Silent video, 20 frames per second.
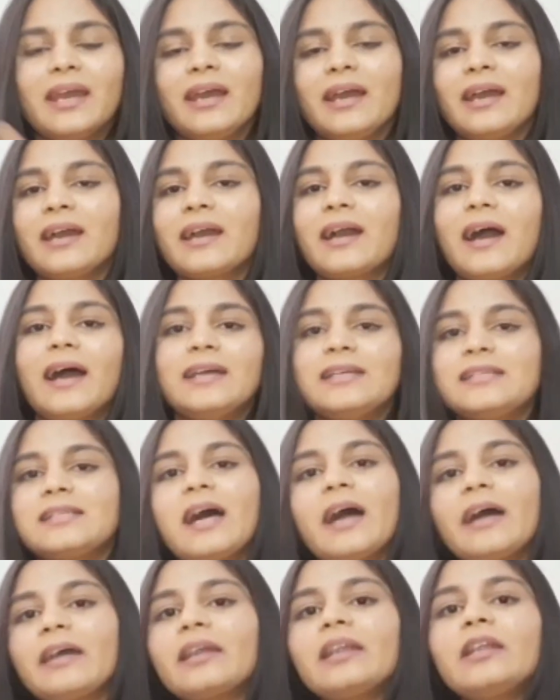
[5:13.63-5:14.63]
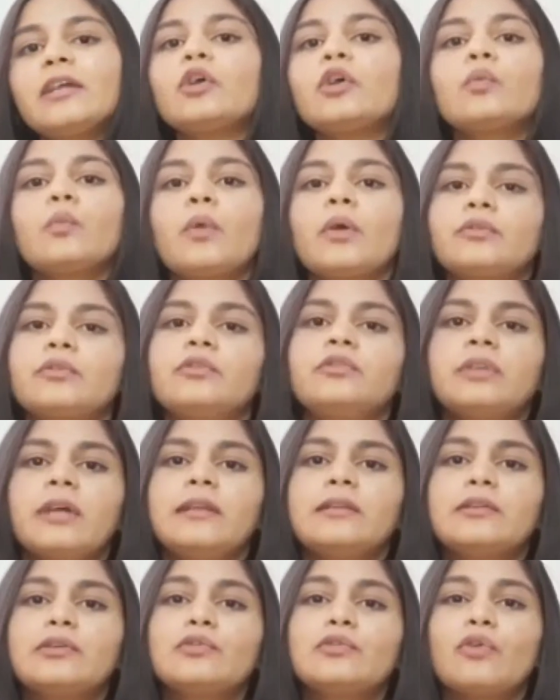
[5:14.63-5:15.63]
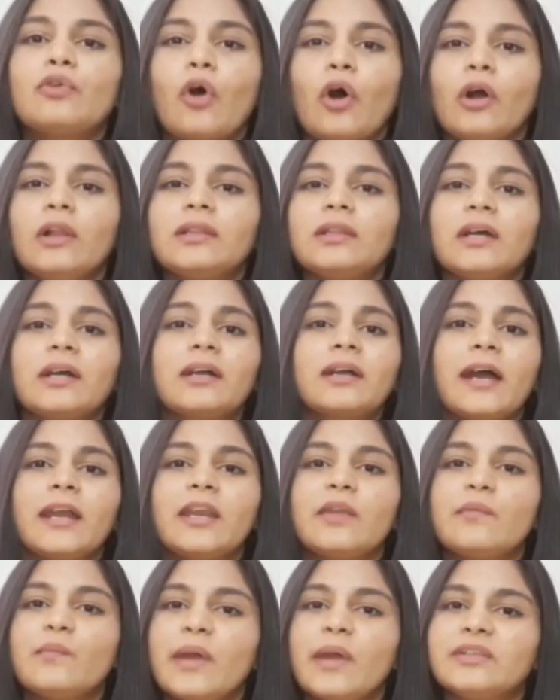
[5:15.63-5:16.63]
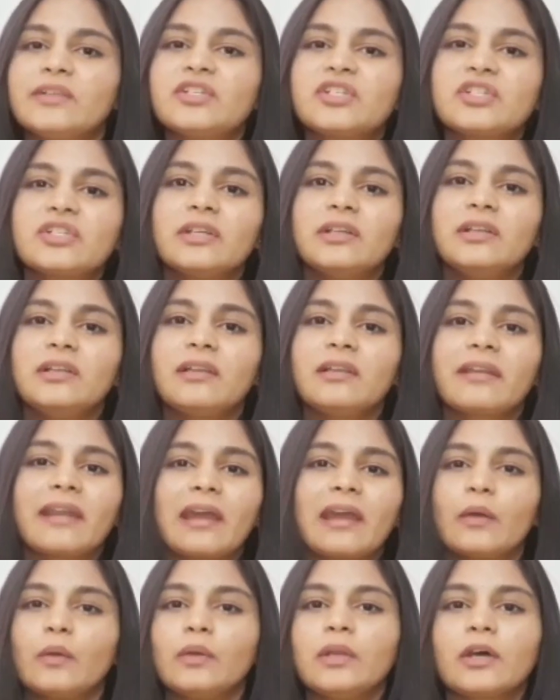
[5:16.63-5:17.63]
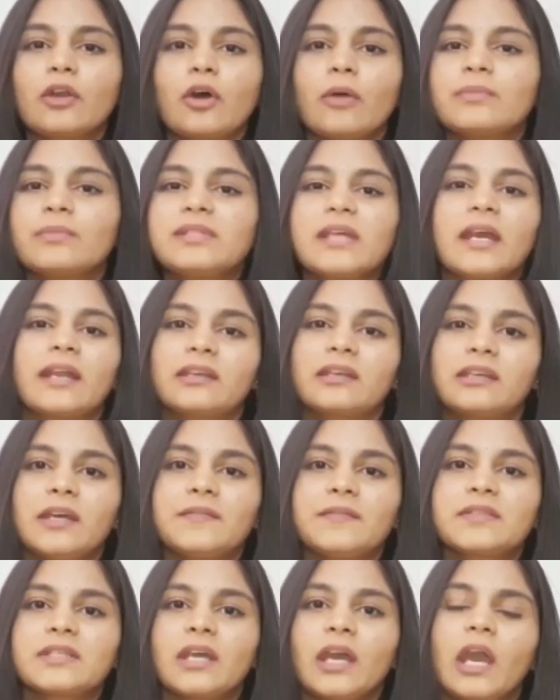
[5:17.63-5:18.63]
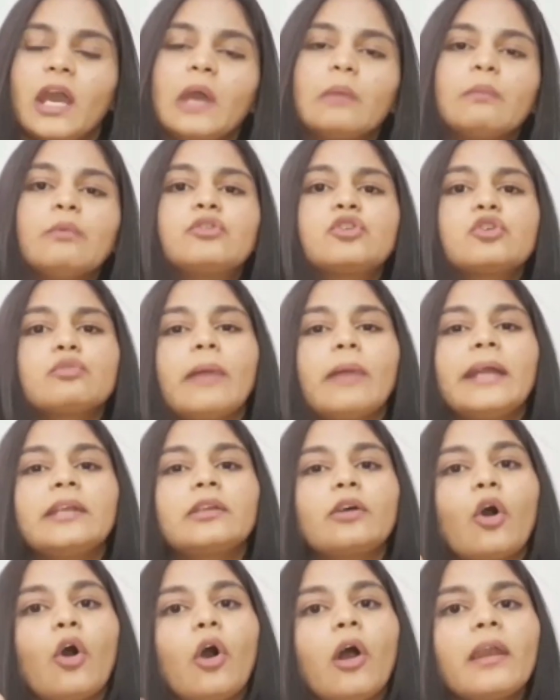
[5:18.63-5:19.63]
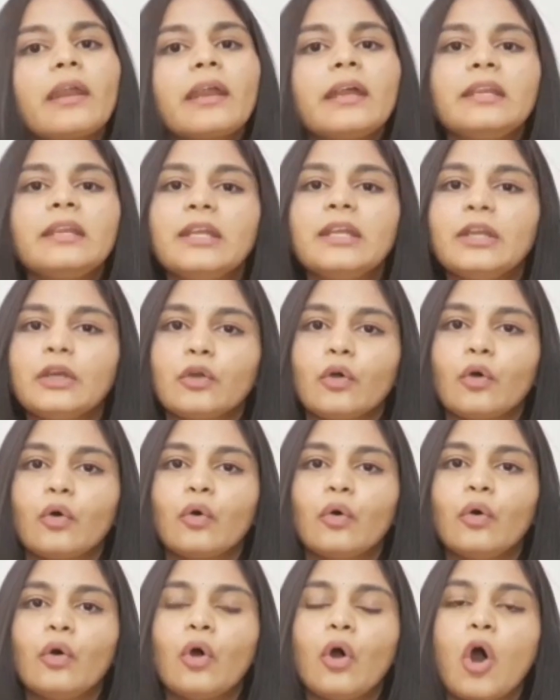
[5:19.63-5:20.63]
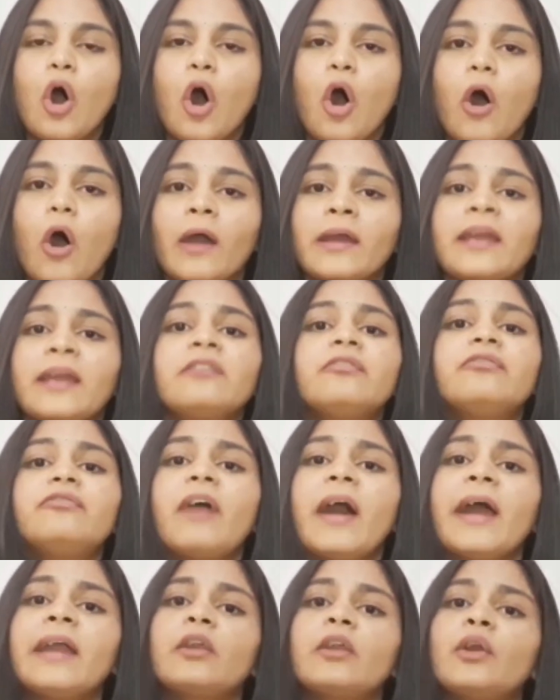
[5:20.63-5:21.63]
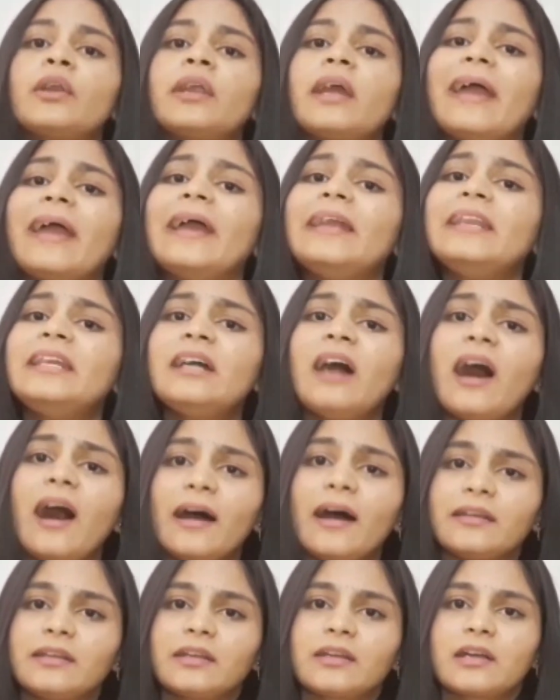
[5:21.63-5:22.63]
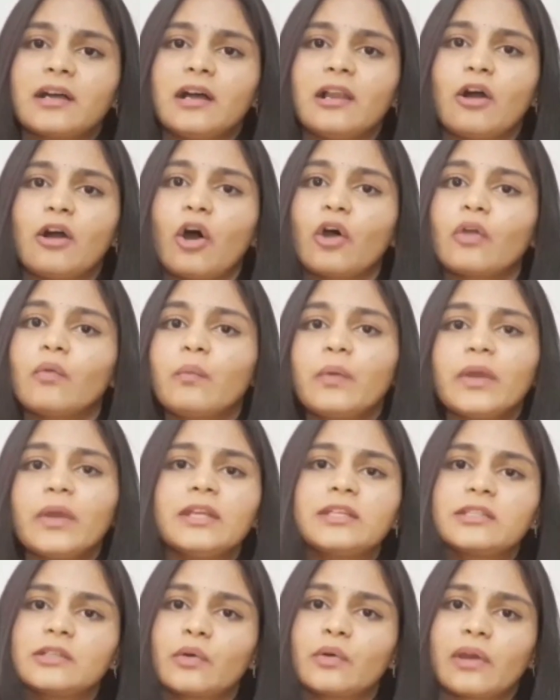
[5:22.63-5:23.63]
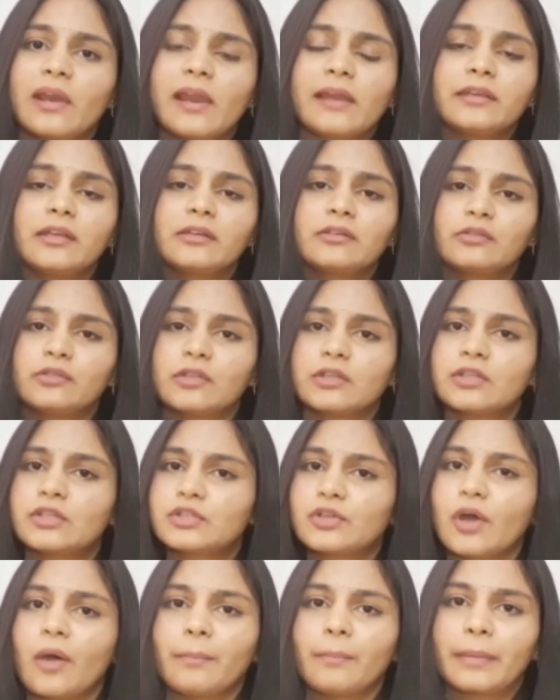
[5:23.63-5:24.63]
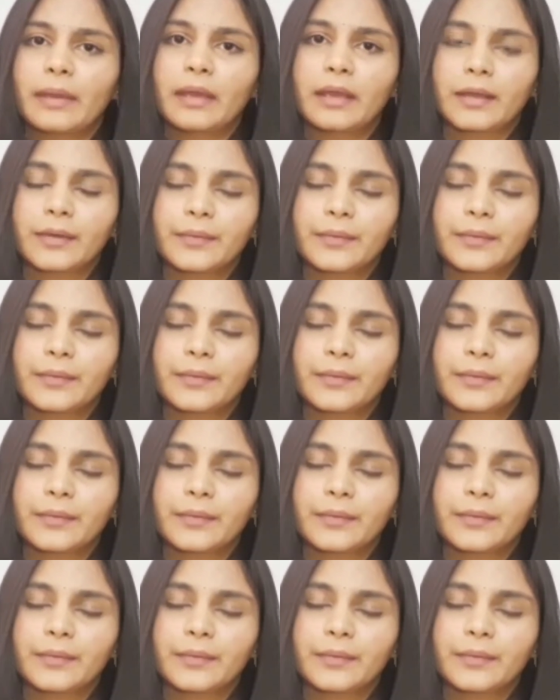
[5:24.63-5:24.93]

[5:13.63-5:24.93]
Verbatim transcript: Guys, I really don't want to tell you all the conventional regular objectives which you might already know or can find on any article or video related to this topic.